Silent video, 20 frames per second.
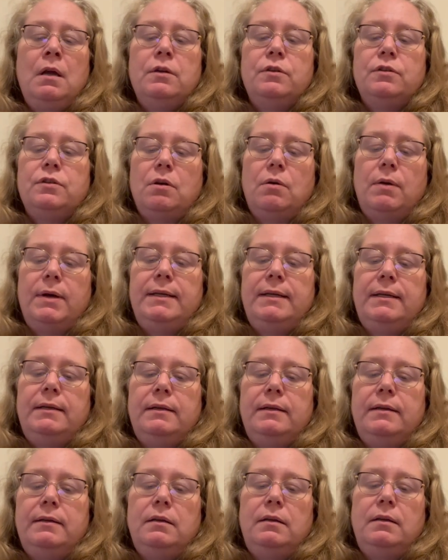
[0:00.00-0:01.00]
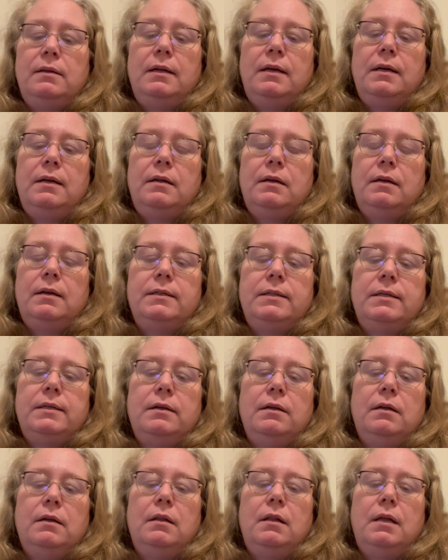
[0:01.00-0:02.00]
So I knit, knit, knit, knit
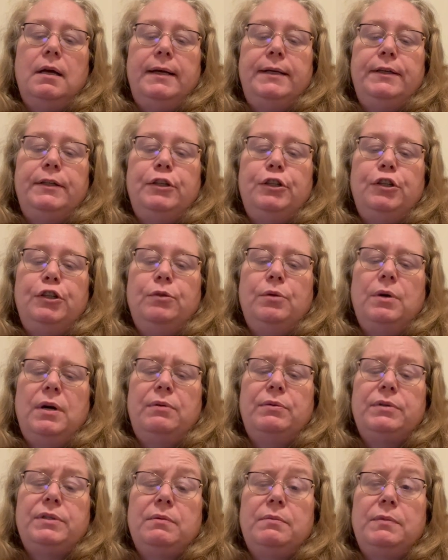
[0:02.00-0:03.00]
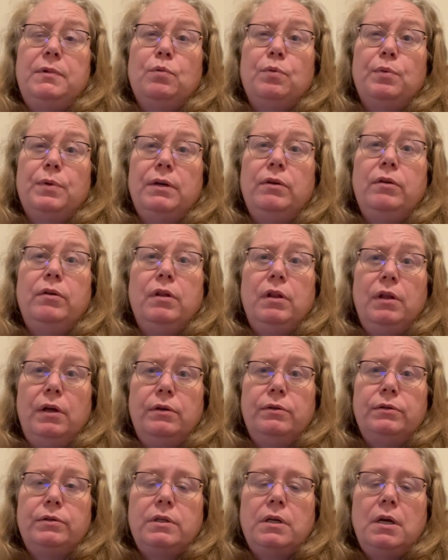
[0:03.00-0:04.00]
until I knew I was gonna be real
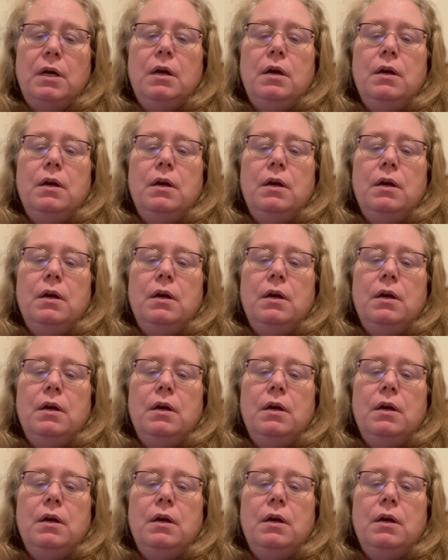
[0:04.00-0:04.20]
close.